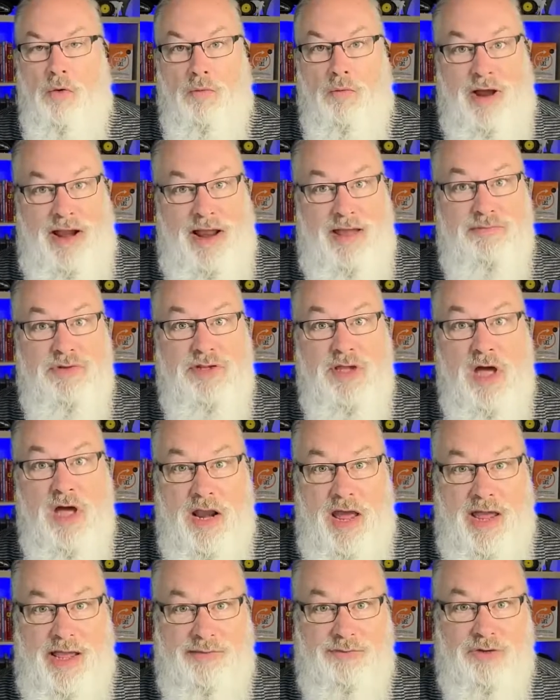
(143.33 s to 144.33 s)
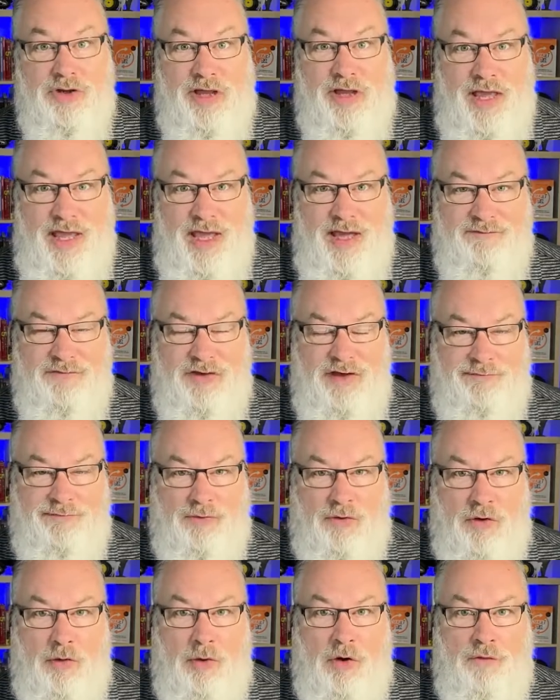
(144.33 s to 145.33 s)
When I'm done, I am going to have a
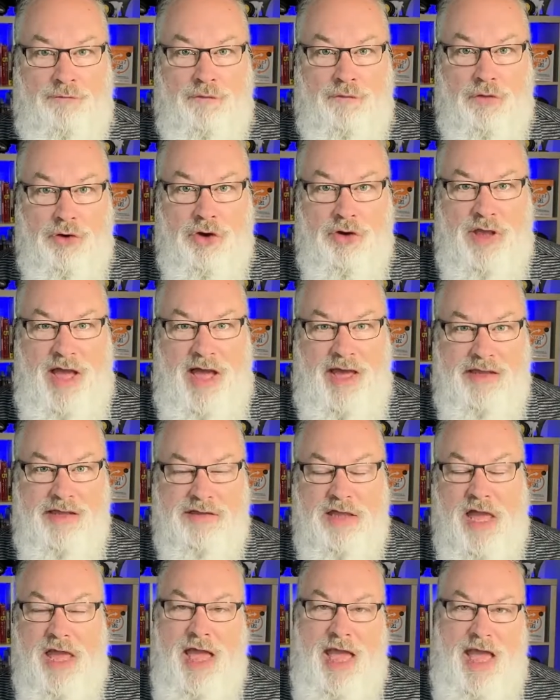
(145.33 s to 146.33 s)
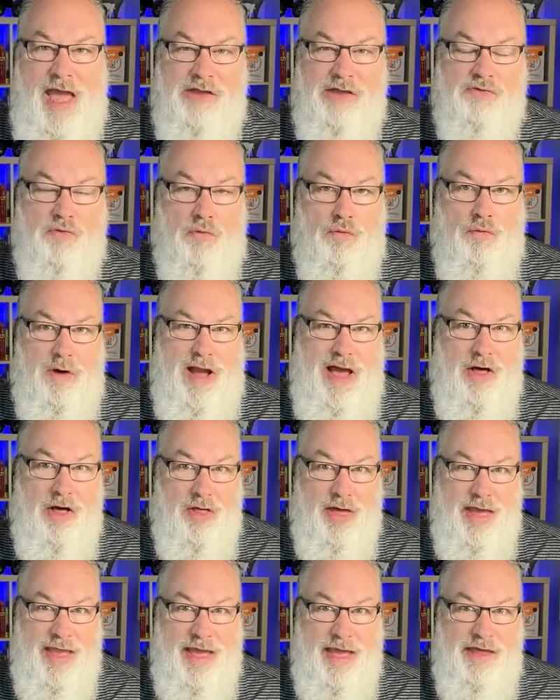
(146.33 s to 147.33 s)
promo for you guys, as
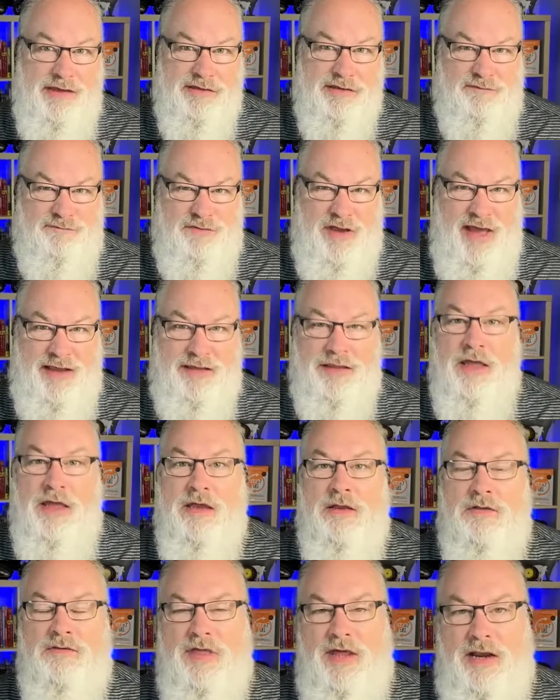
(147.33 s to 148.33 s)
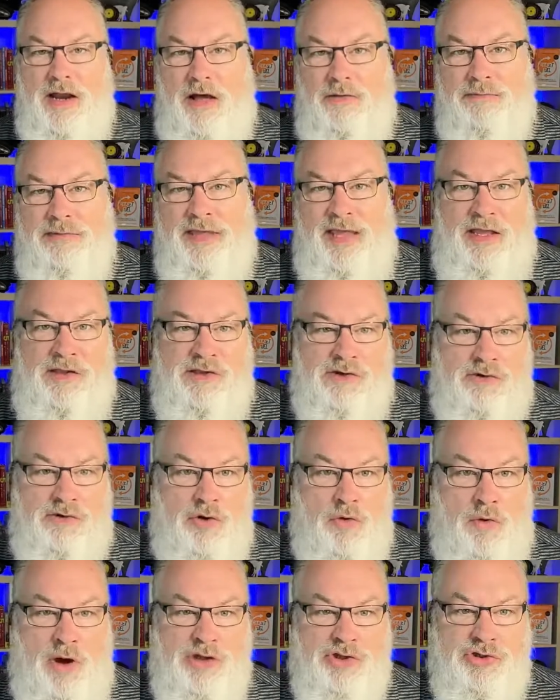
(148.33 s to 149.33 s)
well as the fact that I'll be
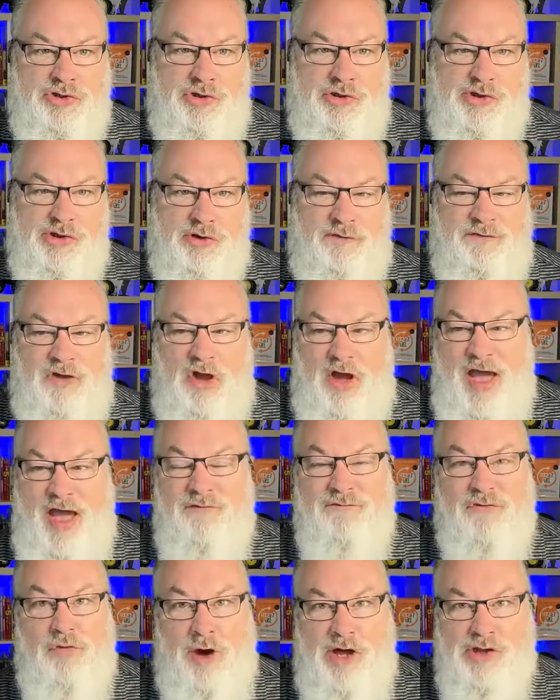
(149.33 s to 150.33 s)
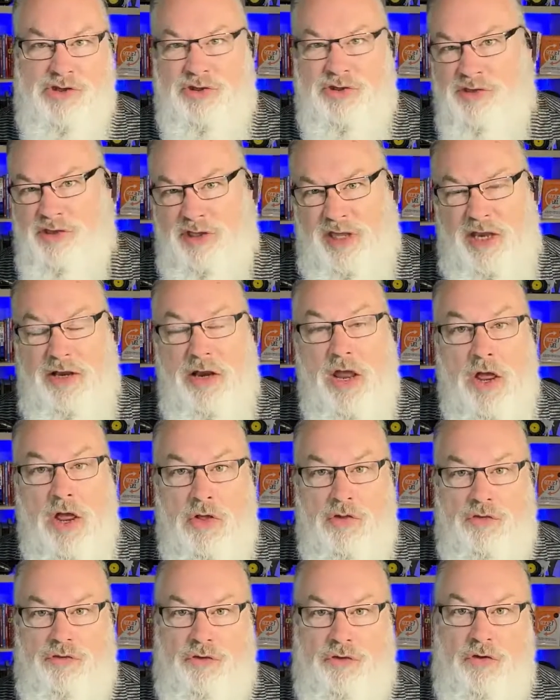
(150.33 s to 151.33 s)
answering questions. So if you have questions, again,
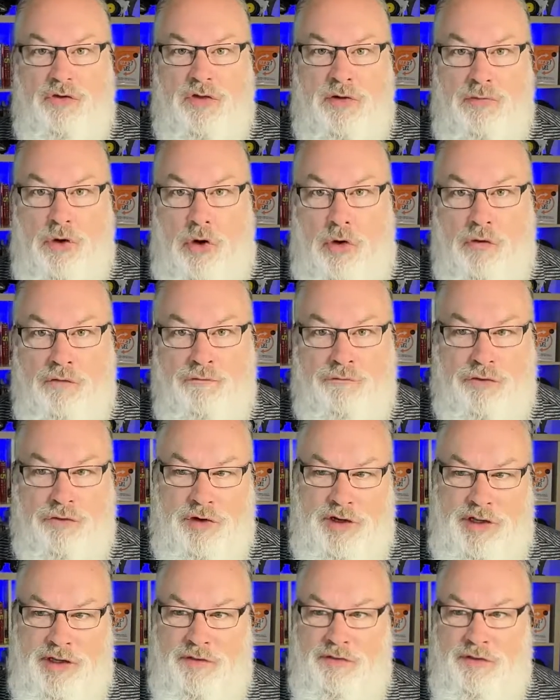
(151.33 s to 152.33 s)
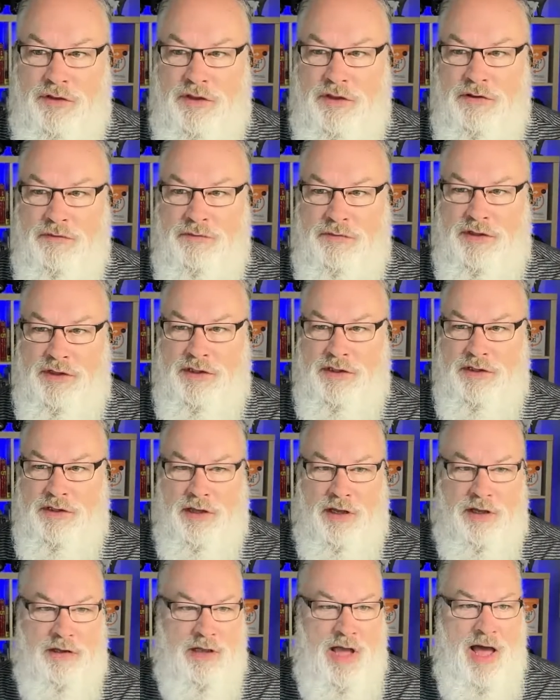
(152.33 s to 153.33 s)
throw them over in
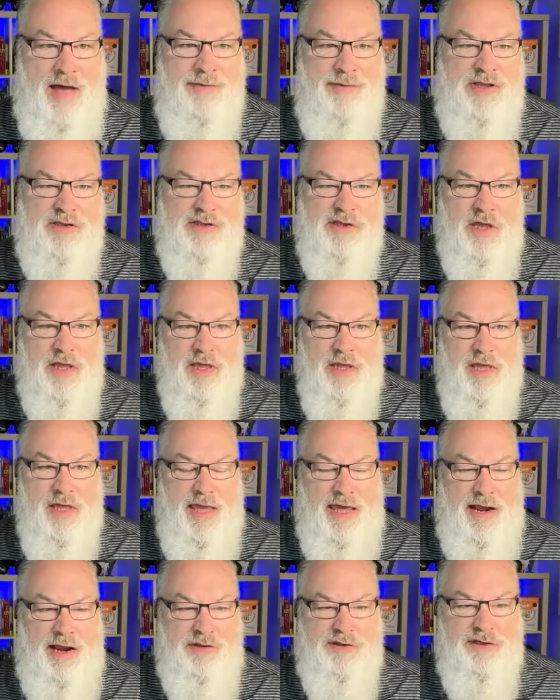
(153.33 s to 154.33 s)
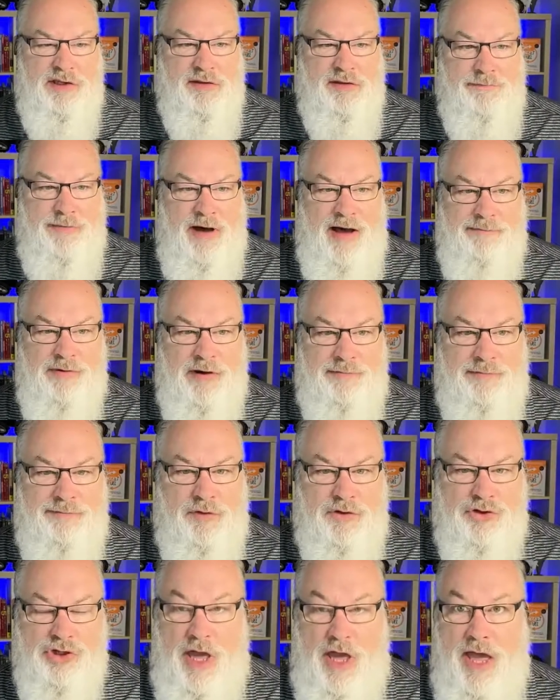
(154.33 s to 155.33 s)
the comments and I'll see them pop up in
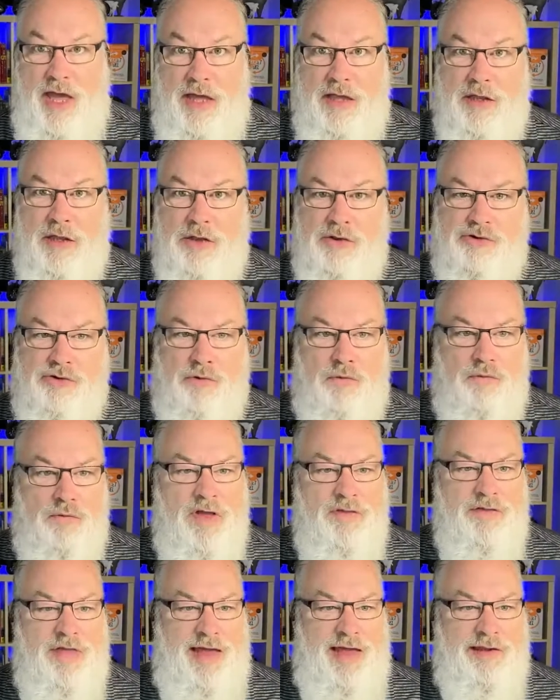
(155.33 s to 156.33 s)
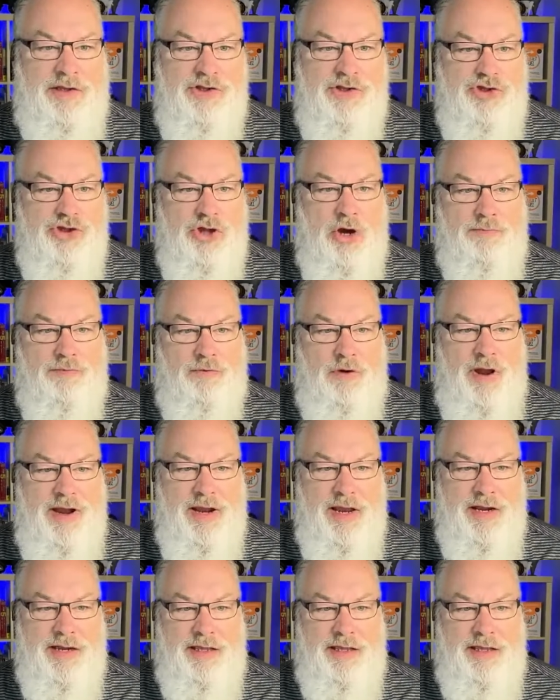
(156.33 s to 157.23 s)
the chat. So with that, let's jump right on